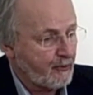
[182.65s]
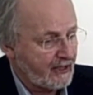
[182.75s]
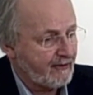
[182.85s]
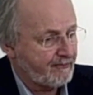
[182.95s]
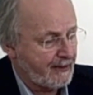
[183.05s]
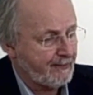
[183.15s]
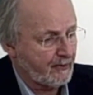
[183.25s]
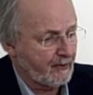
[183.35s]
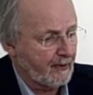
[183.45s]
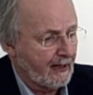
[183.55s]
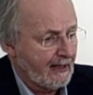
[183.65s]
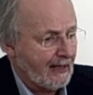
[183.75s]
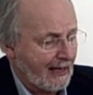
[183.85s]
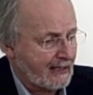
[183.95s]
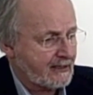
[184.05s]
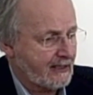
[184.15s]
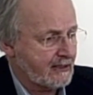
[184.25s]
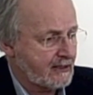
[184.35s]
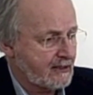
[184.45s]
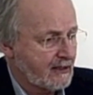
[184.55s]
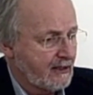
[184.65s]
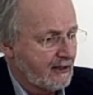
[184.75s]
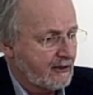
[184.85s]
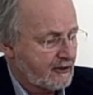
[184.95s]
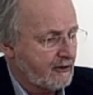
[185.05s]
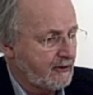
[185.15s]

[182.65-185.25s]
How can we give people access